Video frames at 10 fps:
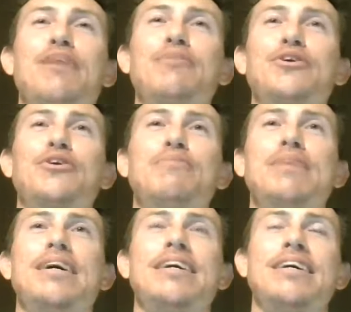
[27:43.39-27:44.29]
I'm gonna go to
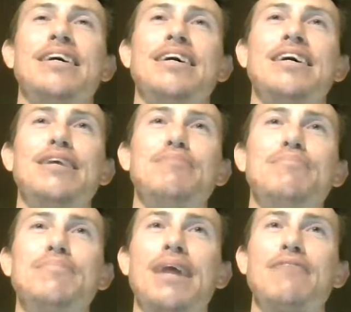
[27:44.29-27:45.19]
bed.
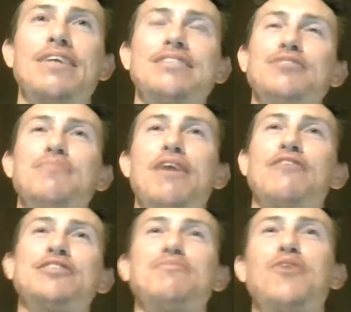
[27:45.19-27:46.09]
I've had
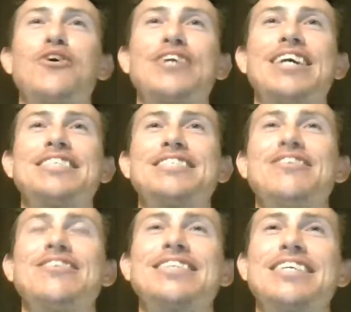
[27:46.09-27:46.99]
some long nights and
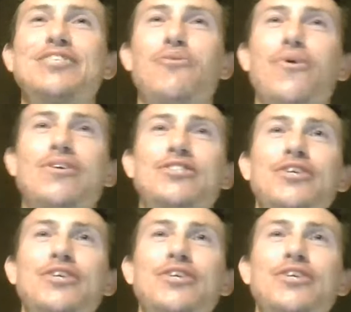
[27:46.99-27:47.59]
long days at work,